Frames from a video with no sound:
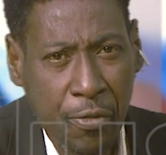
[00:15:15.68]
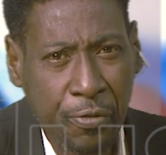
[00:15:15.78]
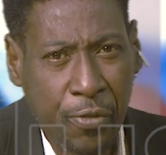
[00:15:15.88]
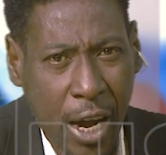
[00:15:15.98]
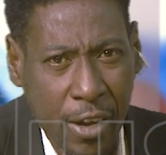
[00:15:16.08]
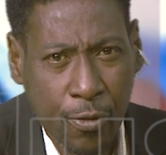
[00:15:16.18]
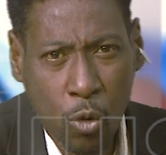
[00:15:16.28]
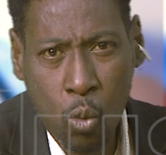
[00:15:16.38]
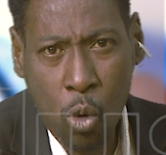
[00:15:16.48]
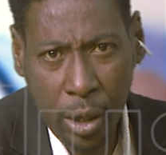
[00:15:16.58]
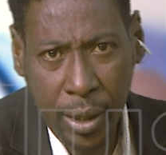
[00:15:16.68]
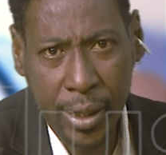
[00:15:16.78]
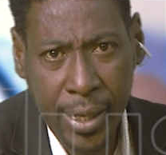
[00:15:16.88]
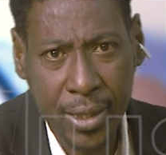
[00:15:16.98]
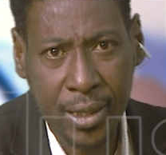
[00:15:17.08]
5-1
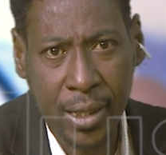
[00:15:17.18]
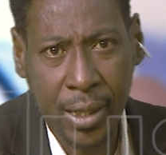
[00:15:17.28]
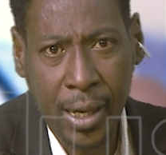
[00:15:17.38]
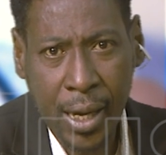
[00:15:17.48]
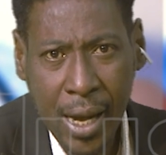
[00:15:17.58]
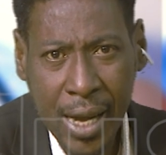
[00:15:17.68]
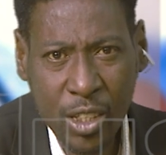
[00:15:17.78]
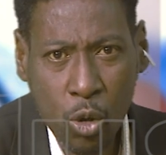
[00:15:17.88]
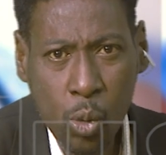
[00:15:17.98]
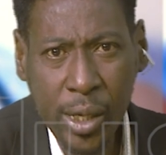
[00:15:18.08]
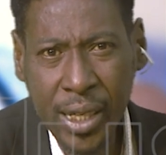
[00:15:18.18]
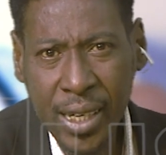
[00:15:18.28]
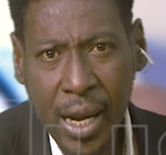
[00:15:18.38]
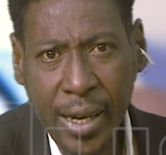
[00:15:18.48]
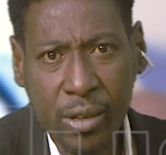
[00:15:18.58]
yesterday as
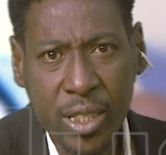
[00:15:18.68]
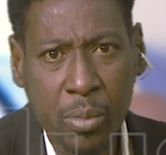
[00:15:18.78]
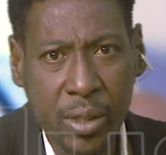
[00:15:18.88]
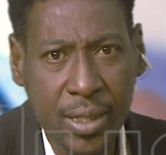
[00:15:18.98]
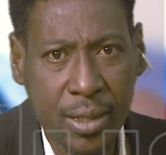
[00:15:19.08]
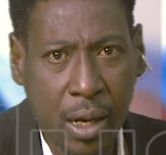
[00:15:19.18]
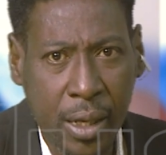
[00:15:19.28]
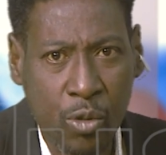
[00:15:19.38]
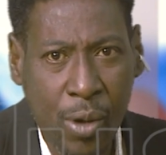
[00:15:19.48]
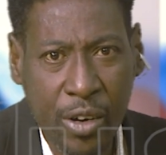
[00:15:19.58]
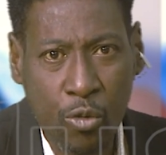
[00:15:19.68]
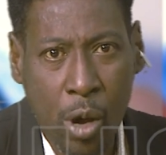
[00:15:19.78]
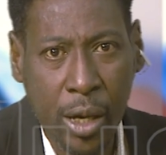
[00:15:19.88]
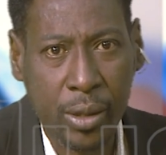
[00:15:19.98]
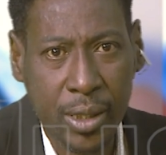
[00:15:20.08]
Julian Nagelsmann's side ran
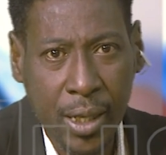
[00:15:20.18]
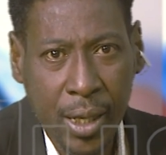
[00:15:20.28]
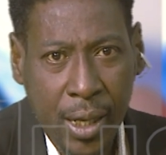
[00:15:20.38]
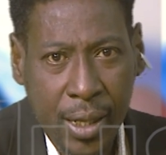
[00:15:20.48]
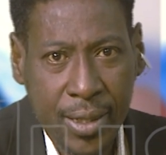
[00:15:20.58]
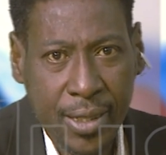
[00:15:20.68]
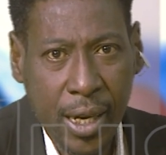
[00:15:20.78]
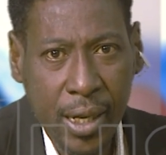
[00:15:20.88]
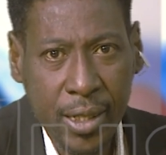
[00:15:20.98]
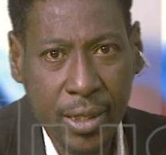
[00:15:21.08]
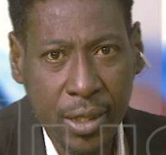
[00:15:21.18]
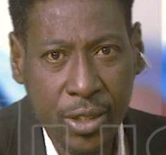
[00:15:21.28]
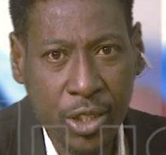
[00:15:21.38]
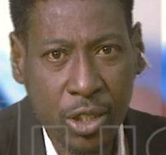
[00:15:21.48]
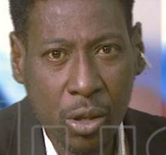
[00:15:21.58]
riot and silenced a
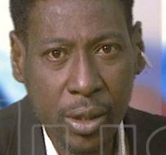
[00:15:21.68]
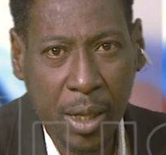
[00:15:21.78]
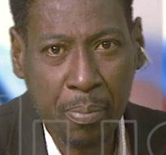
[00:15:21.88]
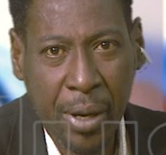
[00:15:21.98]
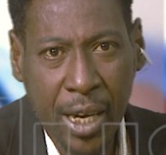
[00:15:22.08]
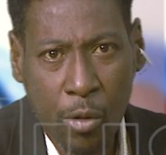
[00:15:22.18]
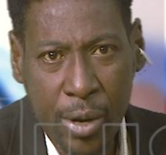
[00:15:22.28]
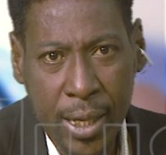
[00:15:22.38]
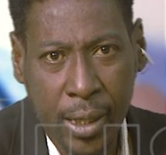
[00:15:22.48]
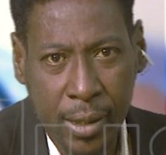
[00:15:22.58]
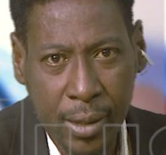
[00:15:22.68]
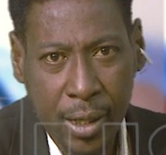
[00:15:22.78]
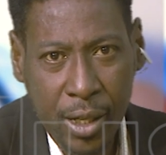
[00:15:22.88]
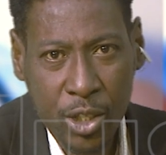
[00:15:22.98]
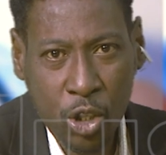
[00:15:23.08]
stunned Bayern,
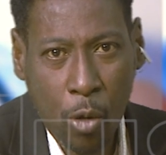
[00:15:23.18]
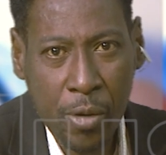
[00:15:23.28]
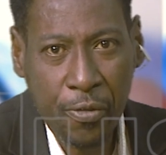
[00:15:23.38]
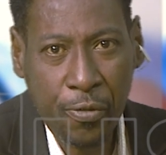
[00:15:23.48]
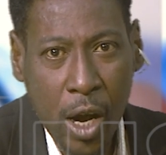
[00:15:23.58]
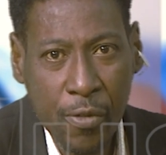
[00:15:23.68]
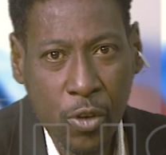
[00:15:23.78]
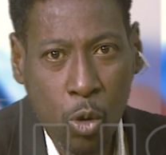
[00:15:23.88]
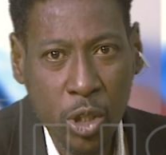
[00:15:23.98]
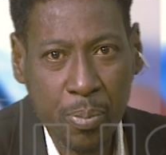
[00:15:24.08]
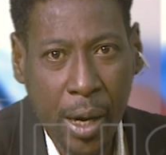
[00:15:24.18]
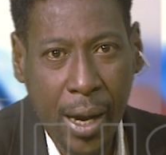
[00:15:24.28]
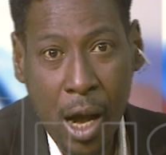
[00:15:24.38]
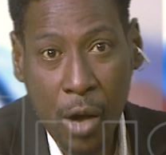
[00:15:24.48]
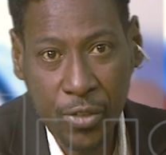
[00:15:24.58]
scoring 5 goals by
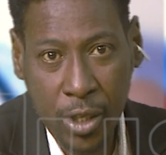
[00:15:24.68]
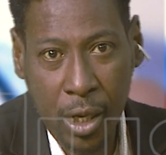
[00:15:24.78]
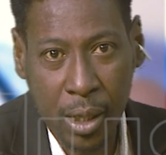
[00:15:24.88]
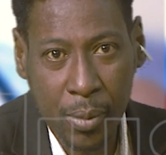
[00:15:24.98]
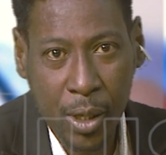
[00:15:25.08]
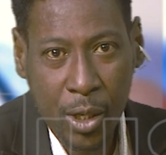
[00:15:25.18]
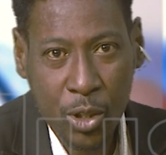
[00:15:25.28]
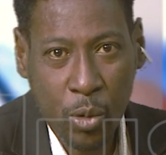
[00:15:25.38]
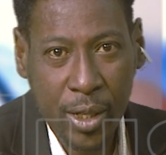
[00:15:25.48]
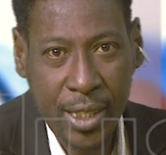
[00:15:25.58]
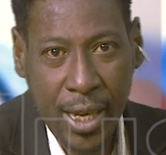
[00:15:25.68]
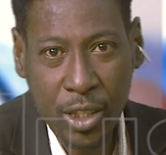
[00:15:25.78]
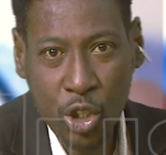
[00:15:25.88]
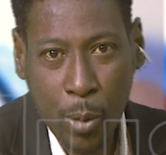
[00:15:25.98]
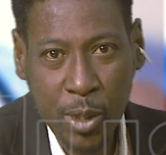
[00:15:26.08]
half-time to
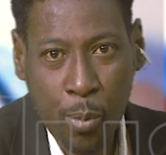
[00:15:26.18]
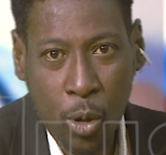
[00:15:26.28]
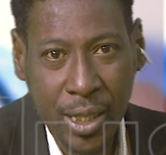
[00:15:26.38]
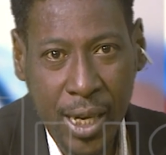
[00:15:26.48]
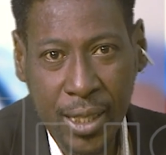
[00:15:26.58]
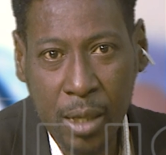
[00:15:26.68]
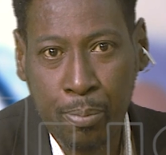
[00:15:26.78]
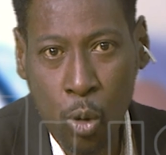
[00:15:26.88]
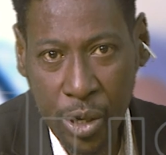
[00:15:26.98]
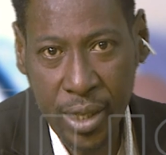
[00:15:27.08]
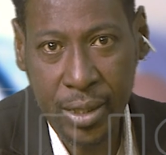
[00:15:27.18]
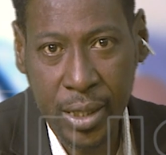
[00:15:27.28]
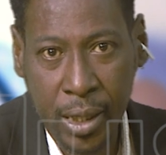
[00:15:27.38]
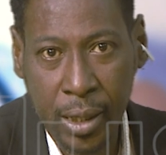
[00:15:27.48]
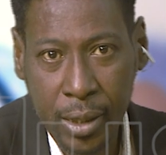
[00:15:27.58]
retain top spot in the
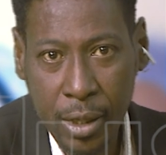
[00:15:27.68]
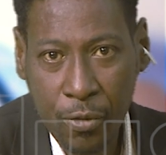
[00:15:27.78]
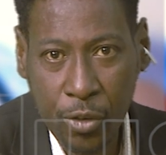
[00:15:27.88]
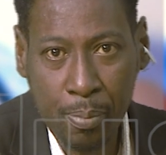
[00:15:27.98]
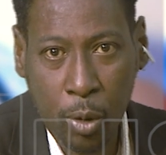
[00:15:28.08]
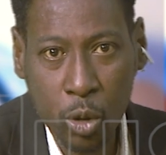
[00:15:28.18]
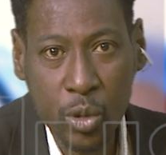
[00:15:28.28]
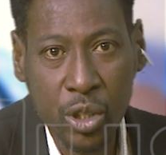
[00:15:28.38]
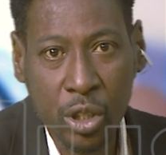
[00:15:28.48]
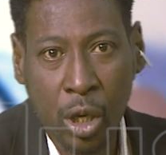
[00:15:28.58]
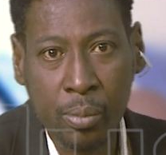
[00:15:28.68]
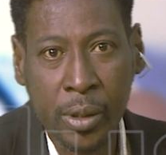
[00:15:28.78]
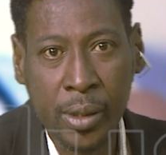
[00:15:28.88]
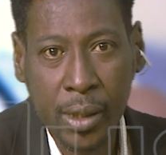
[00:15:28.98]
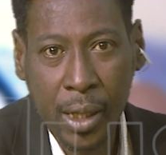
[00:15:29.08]
Bundesliga from Borussia
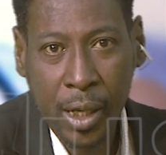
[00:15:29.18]
Dortmund.